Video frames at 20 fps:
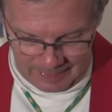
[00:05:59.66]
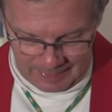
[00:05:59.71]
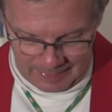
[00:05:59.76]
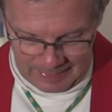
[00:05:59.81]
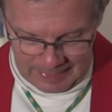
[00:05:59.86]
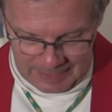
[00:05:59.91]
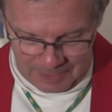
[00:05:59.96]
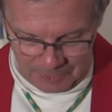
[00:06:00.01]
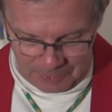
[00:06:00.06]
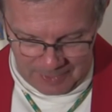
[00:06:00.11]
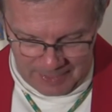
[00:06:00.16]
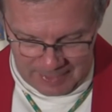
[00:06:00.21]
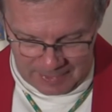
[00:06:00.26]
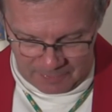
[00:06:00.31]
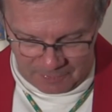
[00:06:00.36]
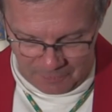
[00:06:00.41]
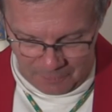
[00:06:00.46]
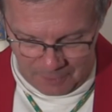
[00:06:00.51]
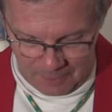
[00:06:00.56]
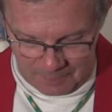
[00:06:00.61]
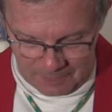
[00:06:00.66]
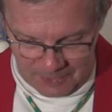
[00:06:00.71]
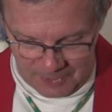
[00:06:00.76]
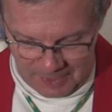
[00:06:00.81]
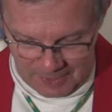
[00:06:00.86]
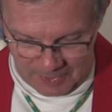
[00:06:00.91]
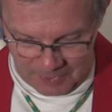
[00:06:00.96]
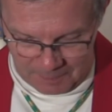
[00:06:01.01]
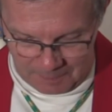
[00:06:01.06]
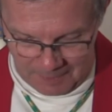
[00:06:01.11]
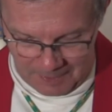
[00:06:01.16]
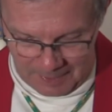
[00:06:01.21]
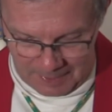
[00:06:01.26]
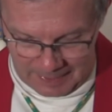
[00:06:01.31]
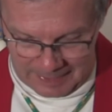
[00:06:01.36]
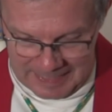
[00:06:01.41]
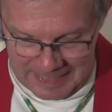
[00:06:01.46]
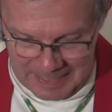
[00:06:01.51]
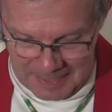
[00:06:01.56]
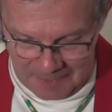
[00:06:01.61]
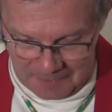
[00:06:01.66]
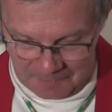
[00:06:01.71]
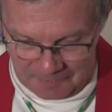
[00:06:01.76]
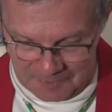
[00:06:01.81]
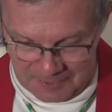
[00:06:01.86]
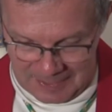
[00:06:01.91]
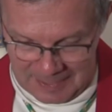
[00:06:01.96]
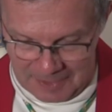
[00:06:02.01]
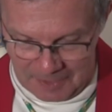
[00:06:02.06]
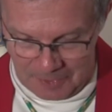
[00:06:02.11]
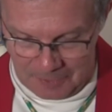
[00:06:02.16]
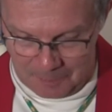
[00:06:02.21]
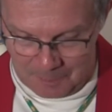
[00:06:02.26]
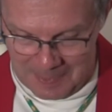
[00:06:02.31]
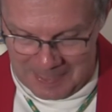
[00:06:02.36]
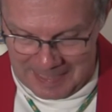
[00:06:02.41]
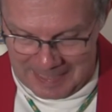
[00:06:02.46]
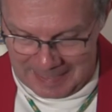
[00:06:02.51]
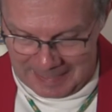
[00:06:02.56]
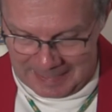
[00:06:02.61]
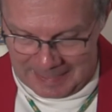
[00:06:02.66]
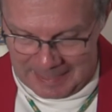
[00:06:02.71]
He transforms us by gift into being